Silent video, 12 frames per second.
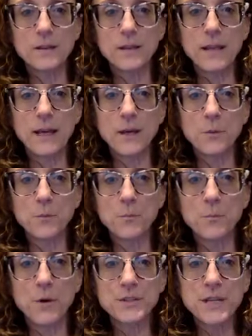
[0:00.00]
like
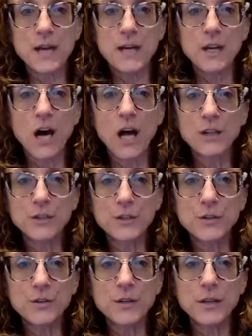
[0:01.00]

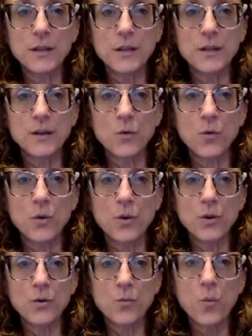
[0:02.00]
multicolored
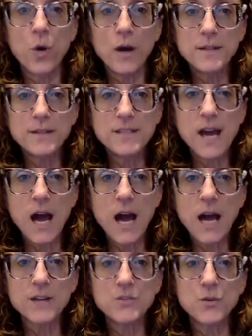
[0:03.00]
or one
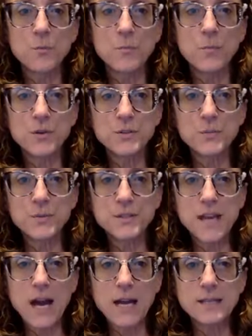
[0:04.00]
size or multiple
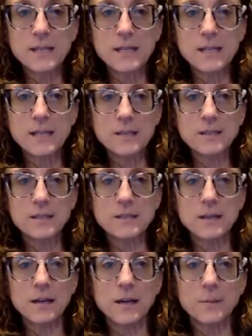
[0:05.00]
sizes,
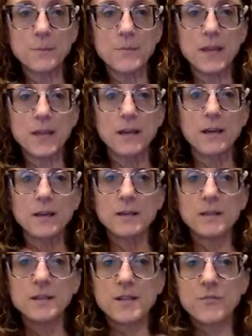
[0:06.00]

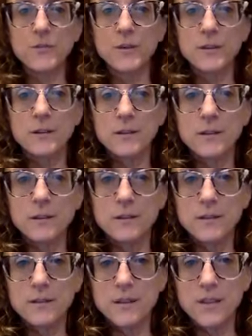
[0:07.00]
different
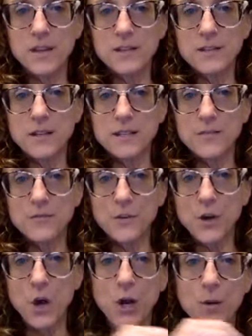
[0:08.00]
things on
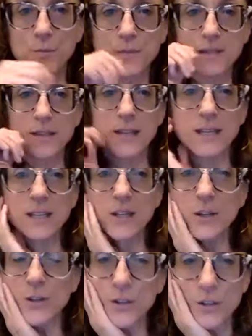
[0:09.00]
different arms, like
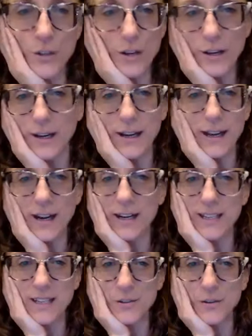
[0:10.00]
your
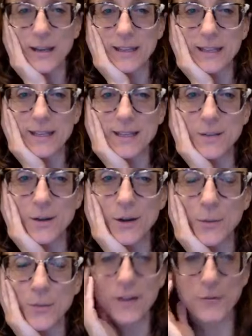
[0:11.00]
ideas are endless. So I
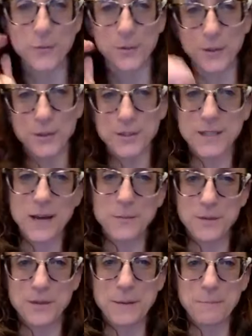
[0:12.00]
hope you have a really good time
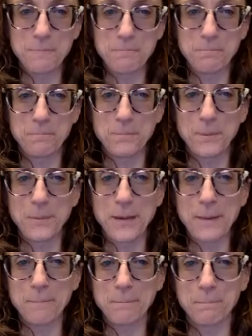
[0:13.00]
with it. Bye-bye.